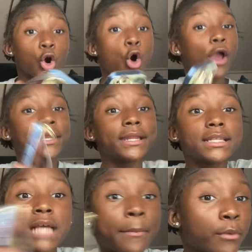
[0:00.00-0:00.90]
own any of
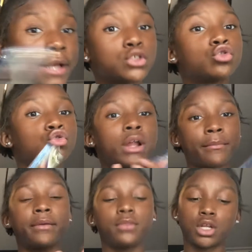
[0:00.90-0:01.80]
these copyrights, so do not
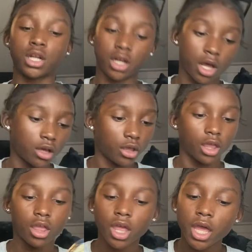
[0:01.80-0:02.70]
make me in that.
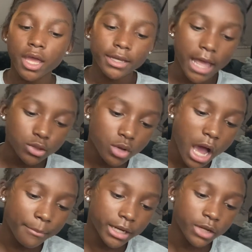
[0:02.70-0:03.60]
Okay. Next, we
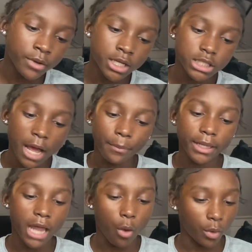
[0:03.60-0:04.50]
got Money Rush. I
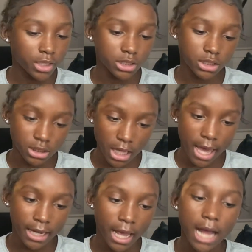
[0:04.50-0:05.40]
played that once since I
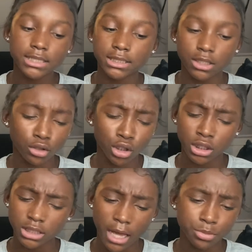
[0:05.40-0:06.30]
had it. I just don't want
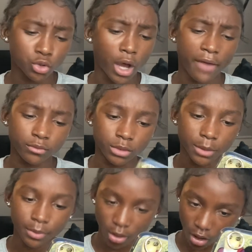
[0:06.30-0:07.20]
these apps, so I haven't
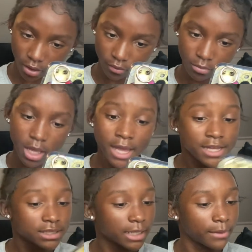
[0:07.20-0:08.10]
really played all of them.
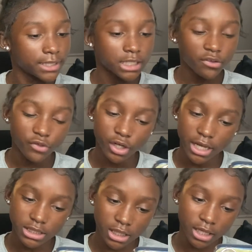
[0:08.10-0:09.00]
Subway Surfer,
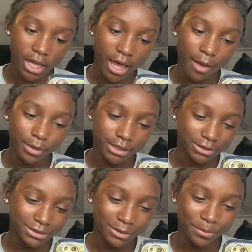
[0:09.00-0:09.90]
that's a good app
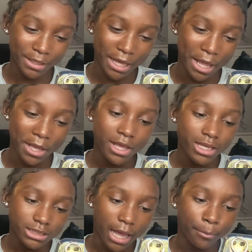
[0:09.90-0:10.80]
to play.
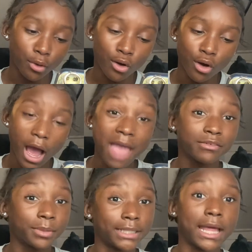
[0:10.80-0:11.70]
Stack Ball, I
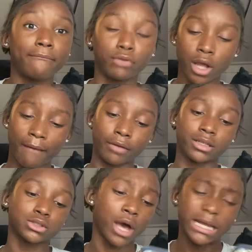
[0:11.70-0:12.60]
haven't played that in forever,
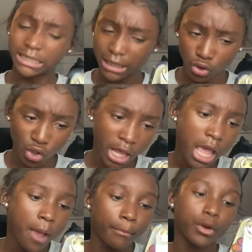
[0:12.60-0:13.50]
so I had to download it.
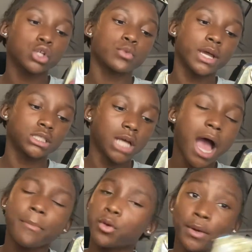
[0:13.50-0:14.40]
Bridge Rush,
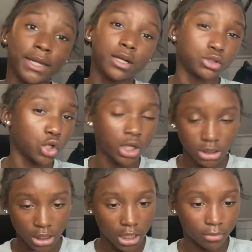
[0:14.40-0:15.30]
I be winning those all the
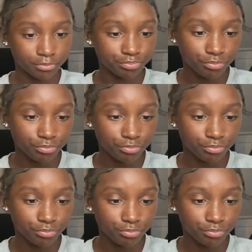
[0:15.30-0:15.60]
time.